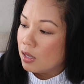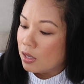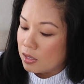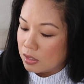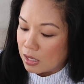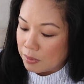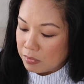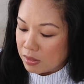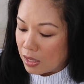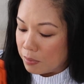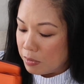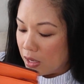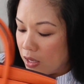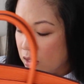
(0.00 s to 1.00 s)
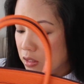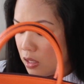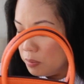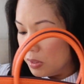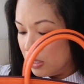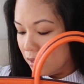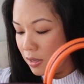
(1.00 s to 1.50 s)
And I'm
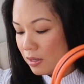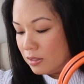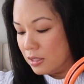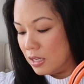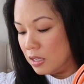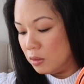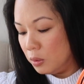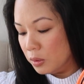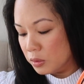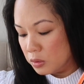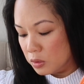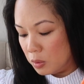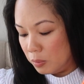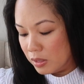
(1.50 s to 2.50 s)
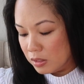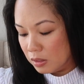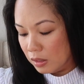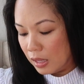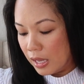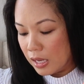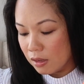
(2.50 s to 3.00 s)
guessing because it looks so much
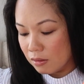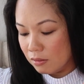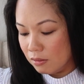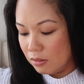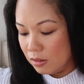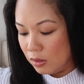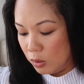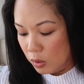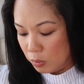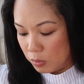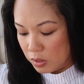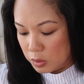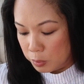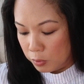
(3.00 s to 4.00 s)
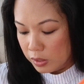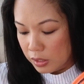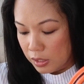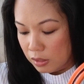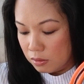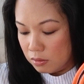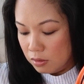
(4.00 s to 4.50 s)
like the Hermes
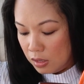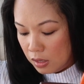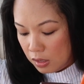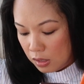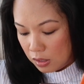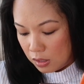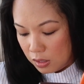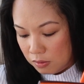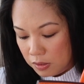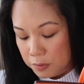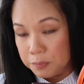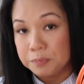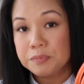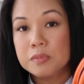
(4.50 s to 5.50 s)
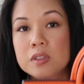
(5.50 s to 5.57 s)
Birkin. I mean,